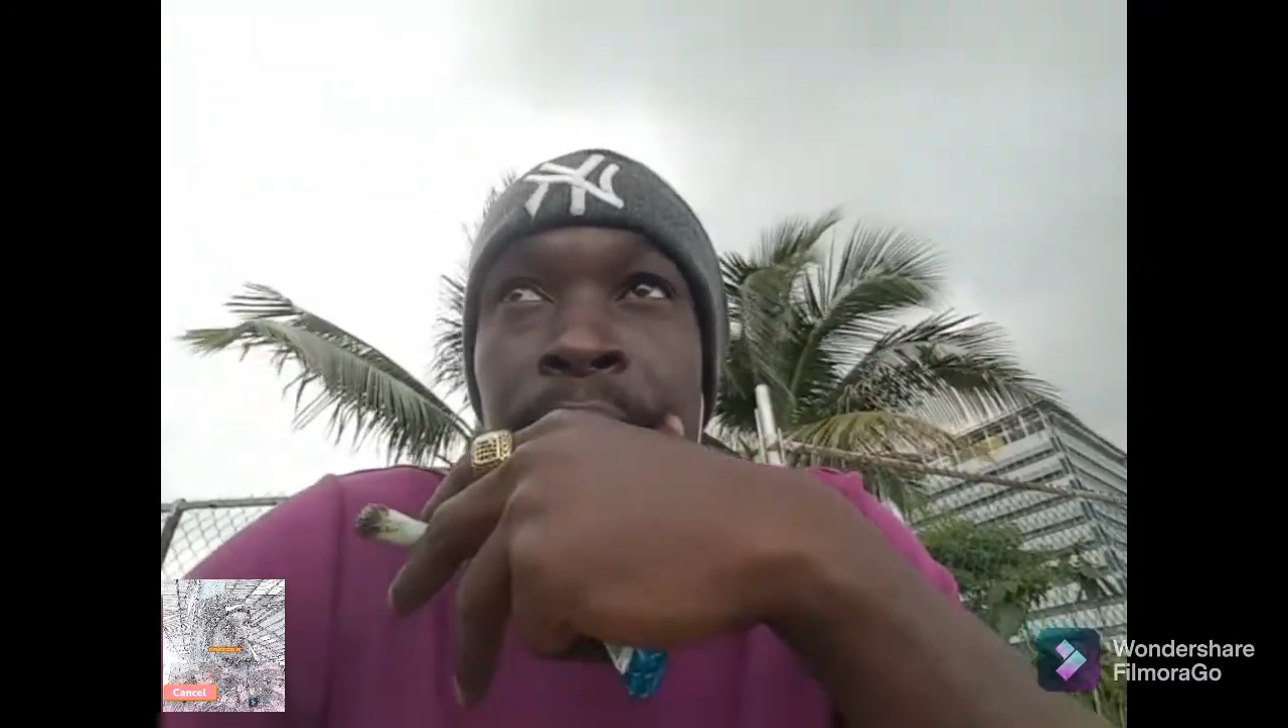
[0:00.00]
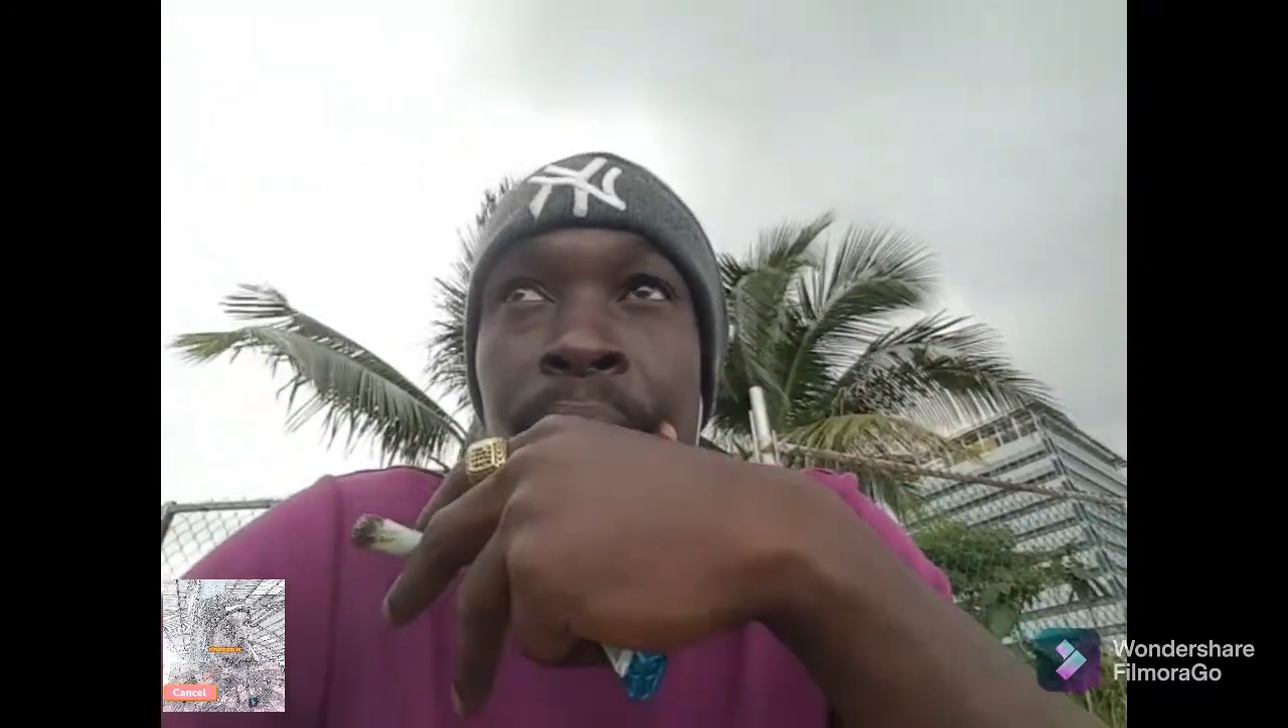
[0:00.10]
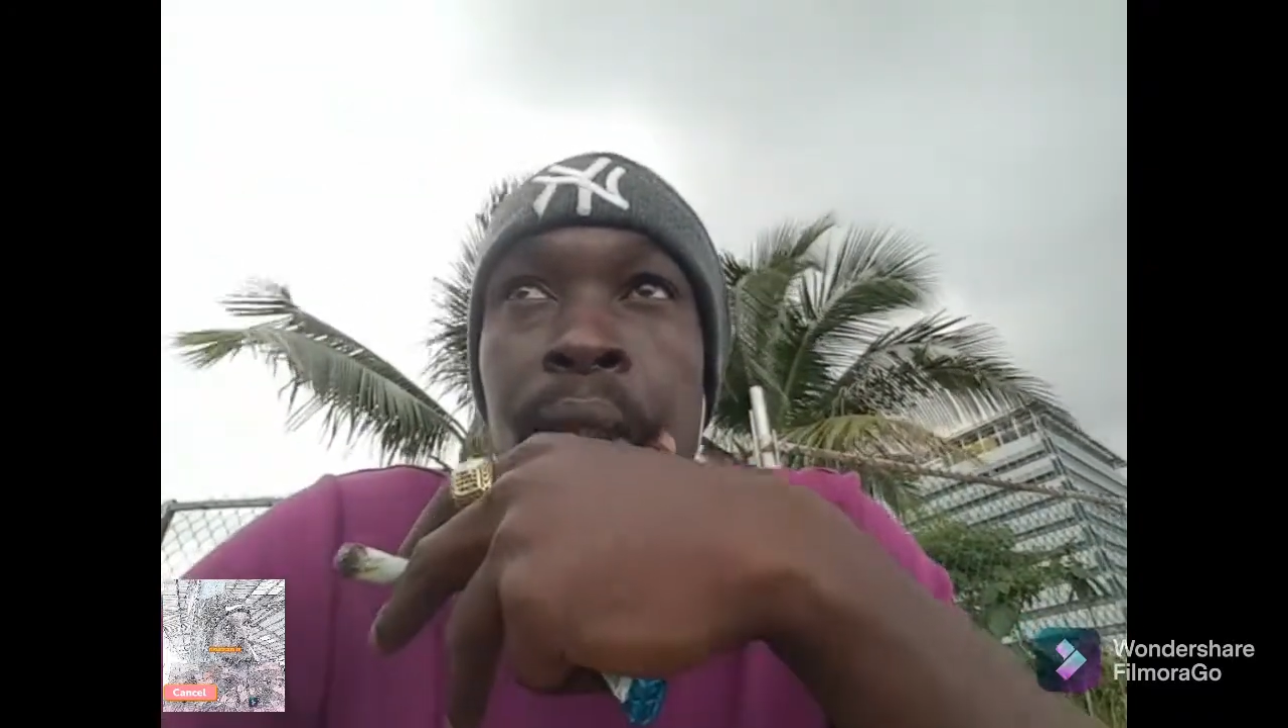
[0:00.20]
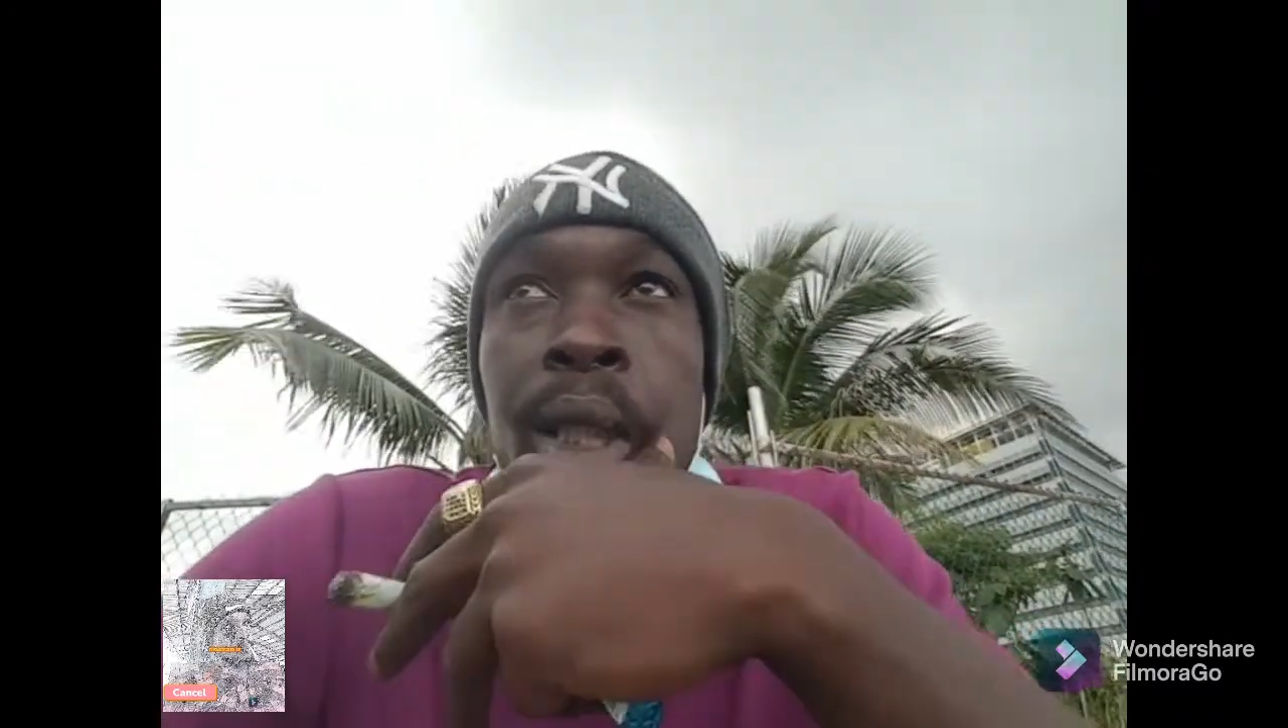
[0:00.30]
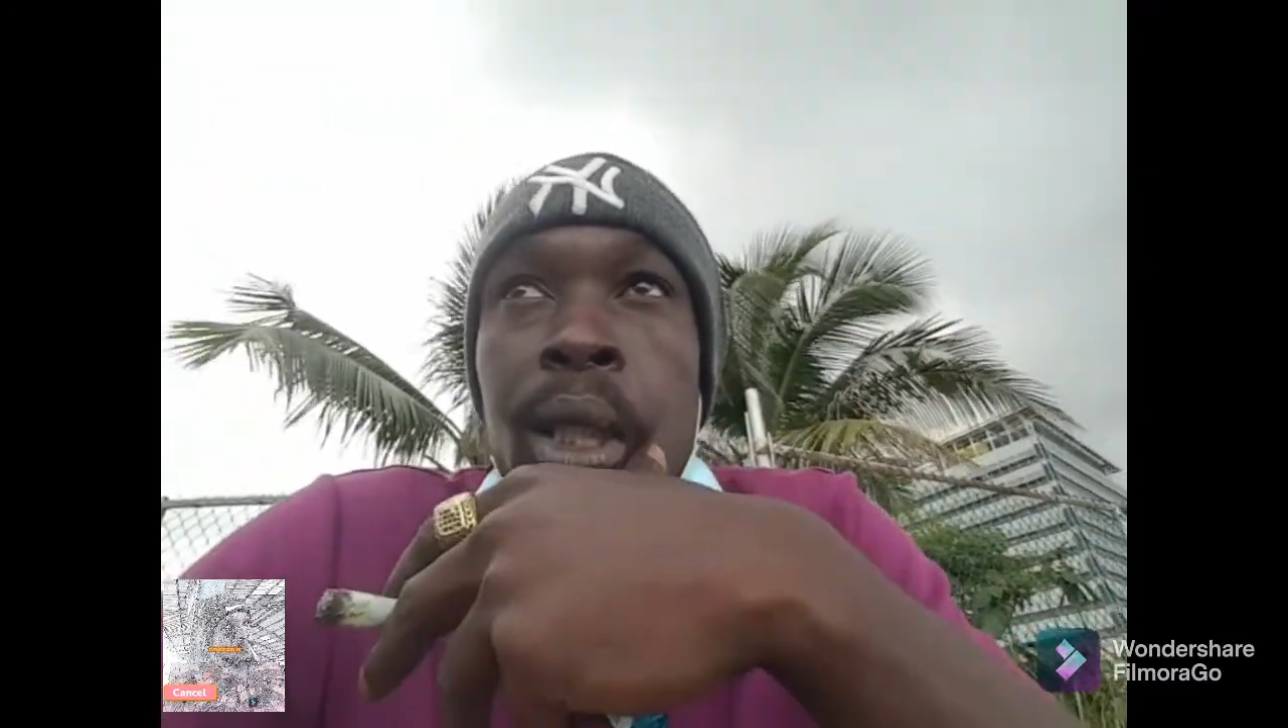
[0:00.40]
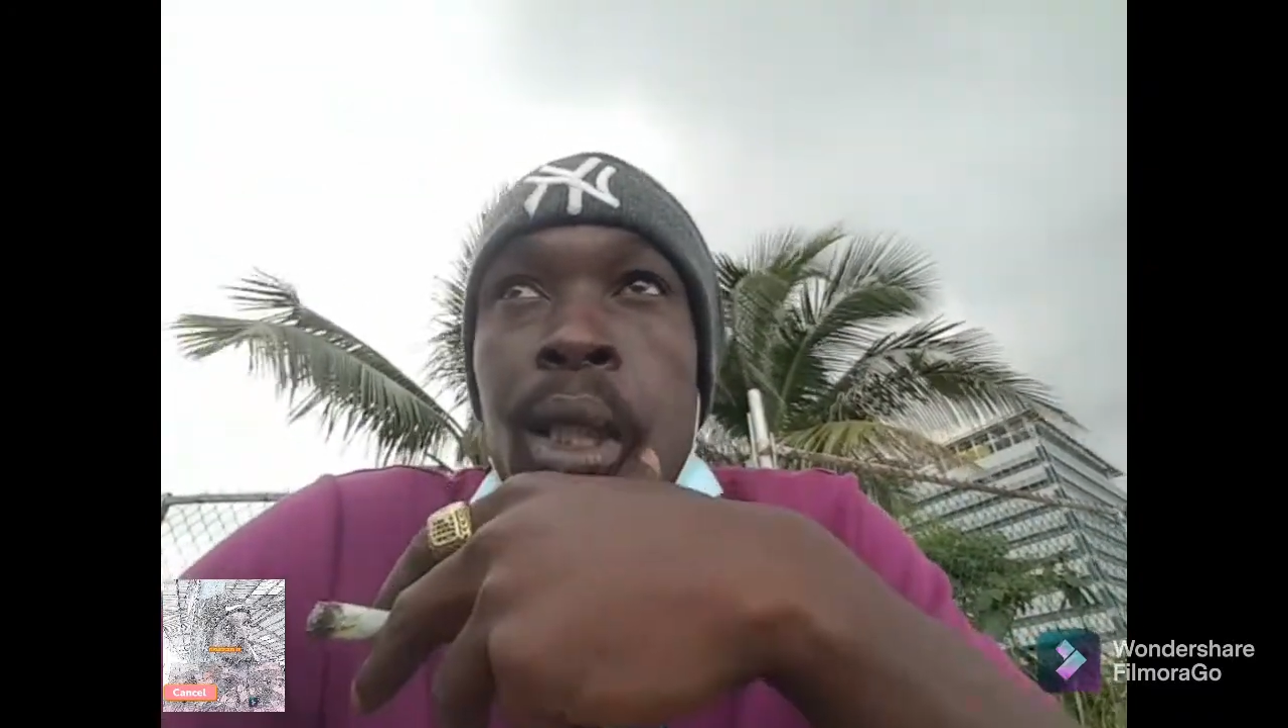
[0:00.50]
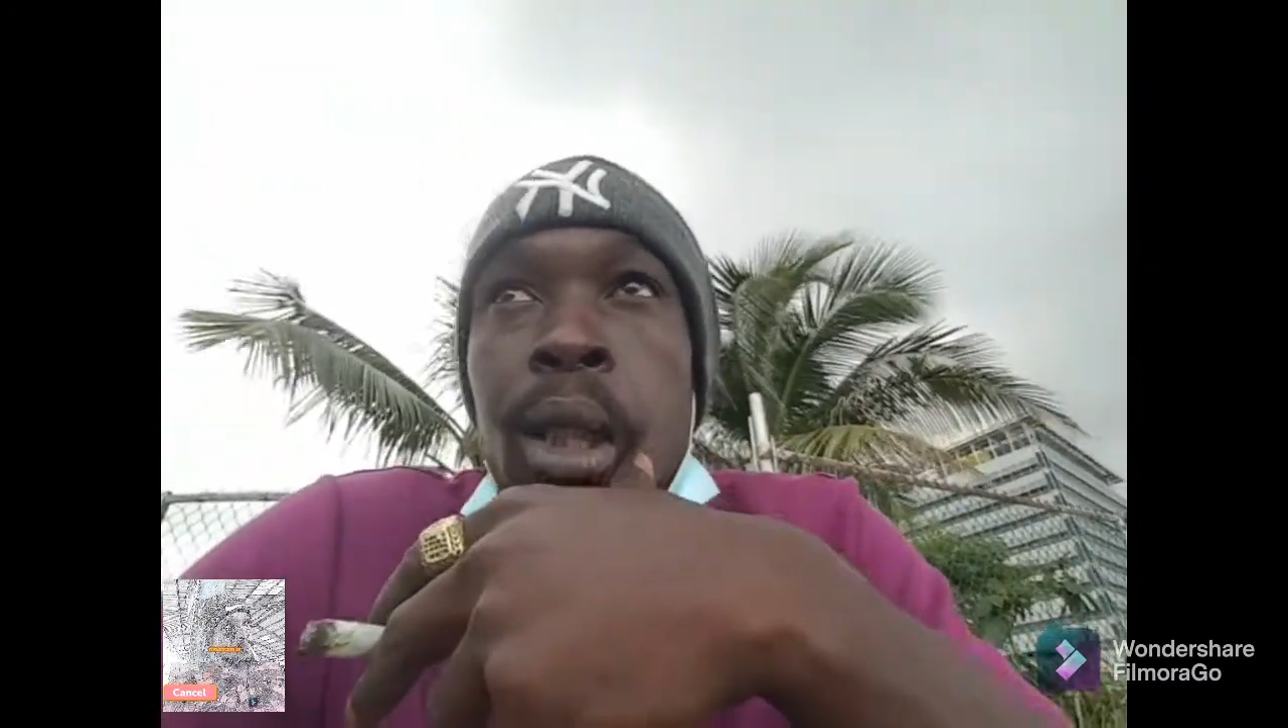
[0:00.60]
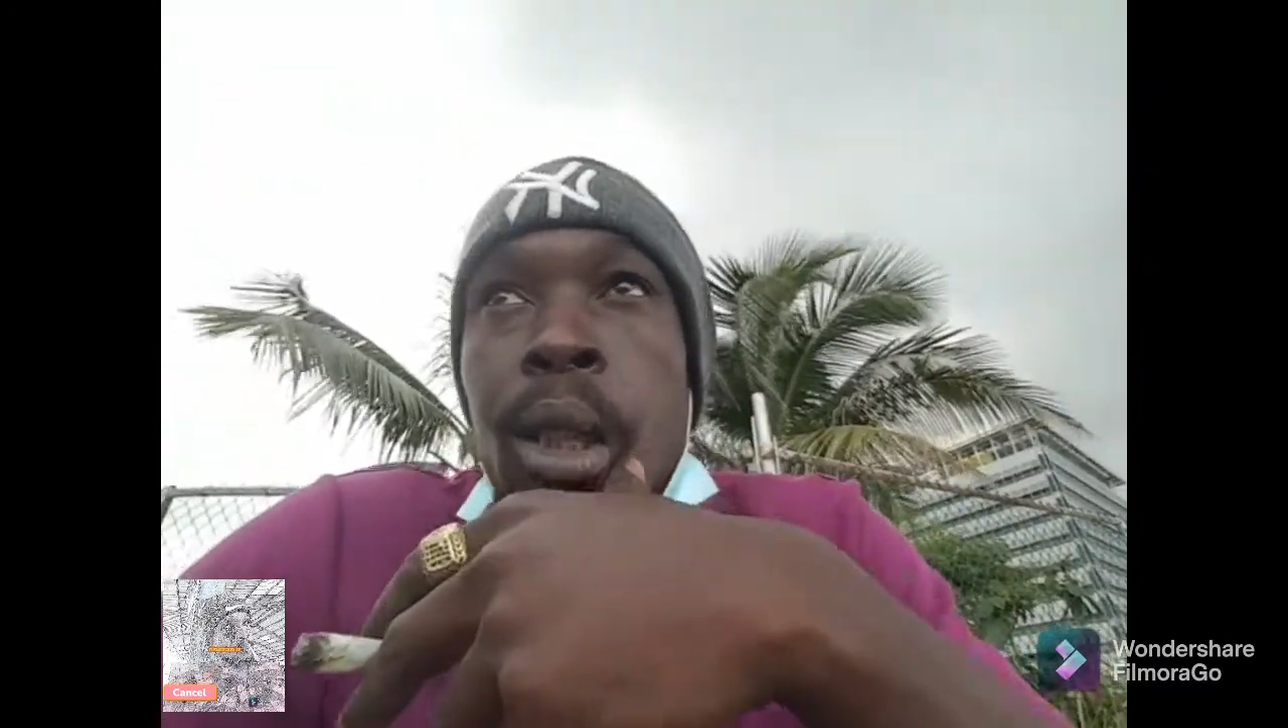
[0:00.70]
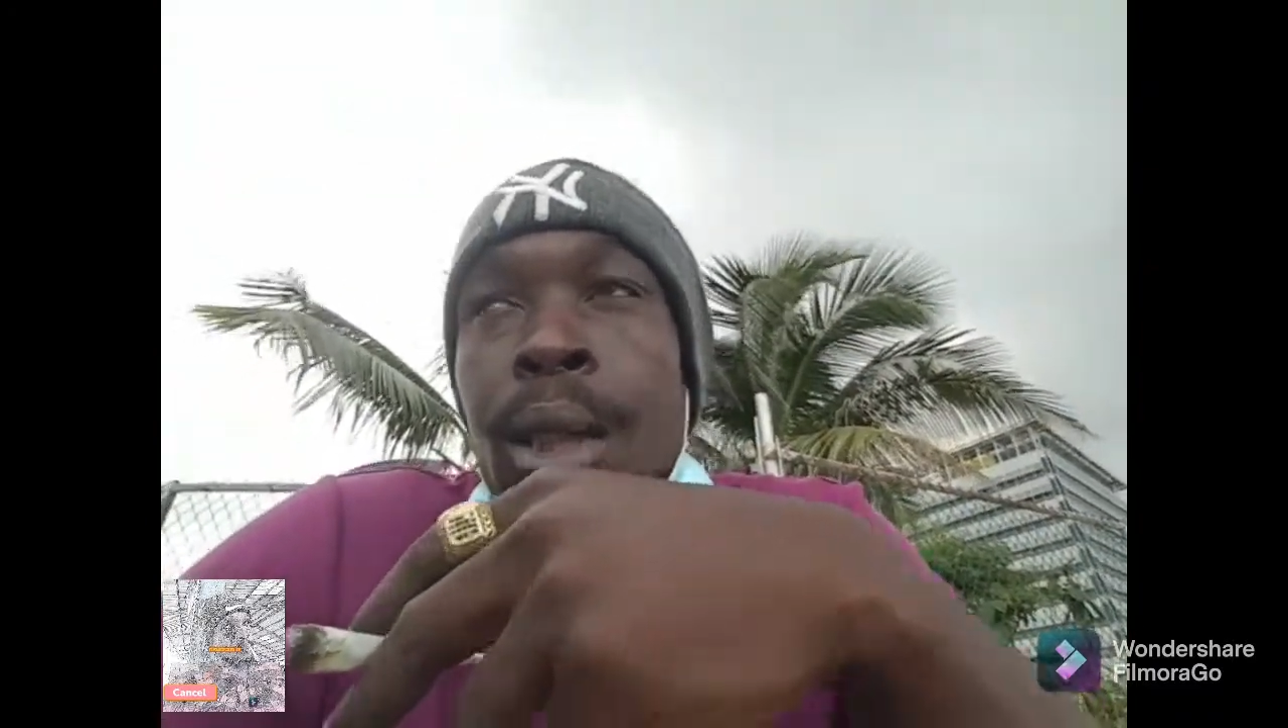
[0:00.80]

be seen,